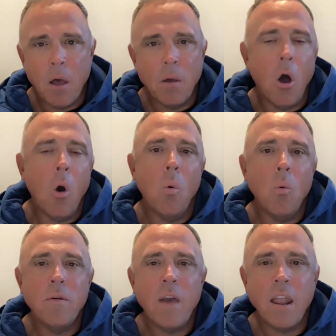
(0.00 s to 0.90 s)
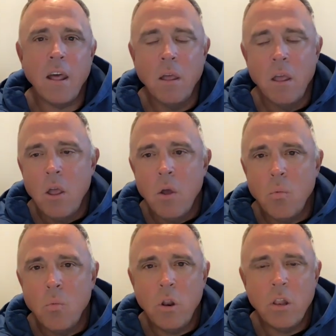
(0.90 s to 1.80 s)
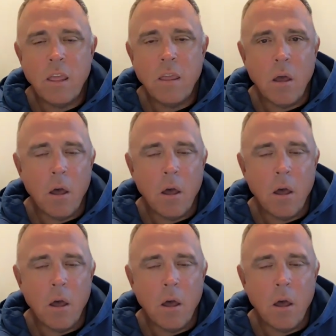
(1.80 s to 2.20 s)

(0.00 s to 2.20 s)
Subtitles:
We had a really